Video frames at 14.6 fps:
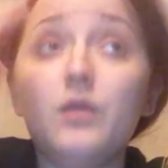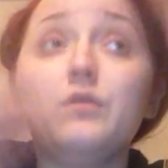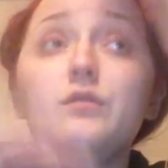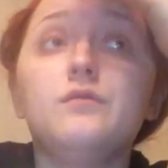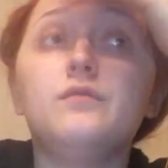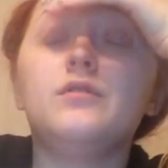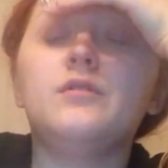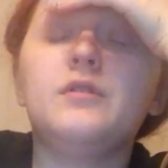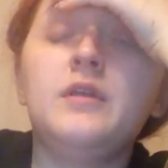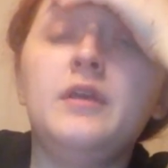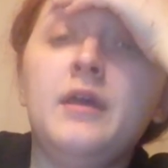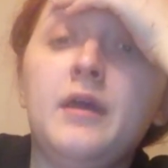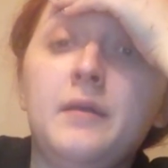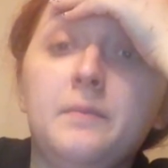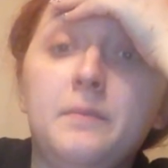I've already
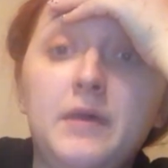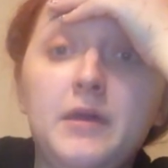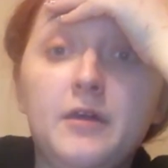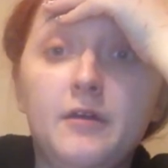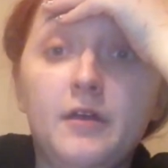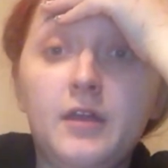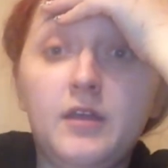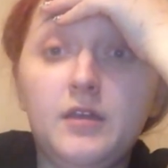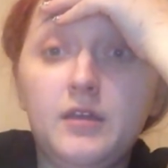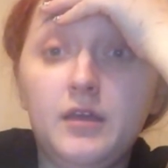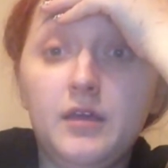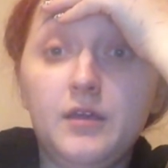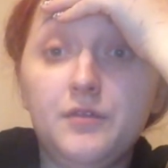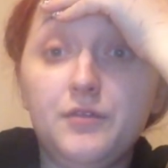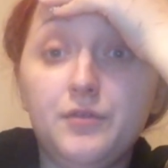had PRN
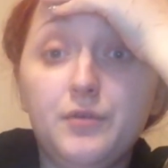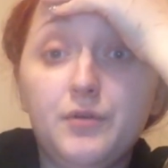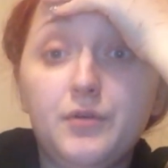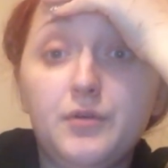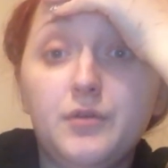today, so